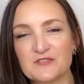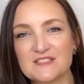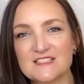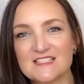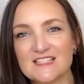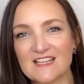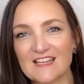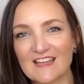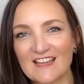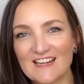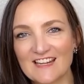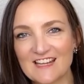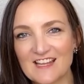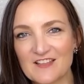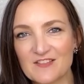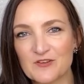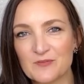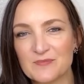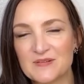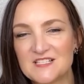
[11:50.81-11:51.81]
see any
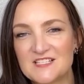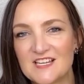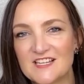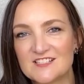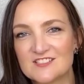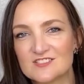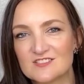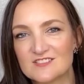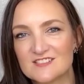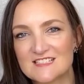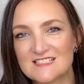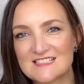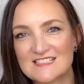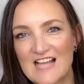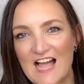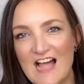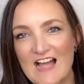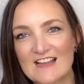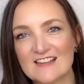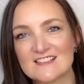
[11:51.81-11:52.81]
other potential
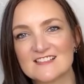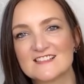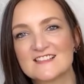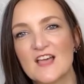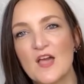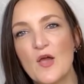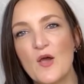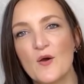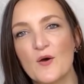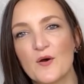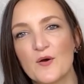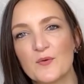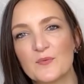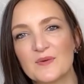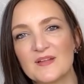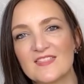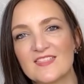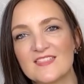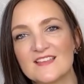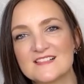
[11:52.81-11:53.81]
designs uh,
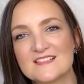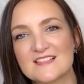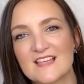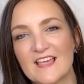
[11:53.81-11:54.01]
with this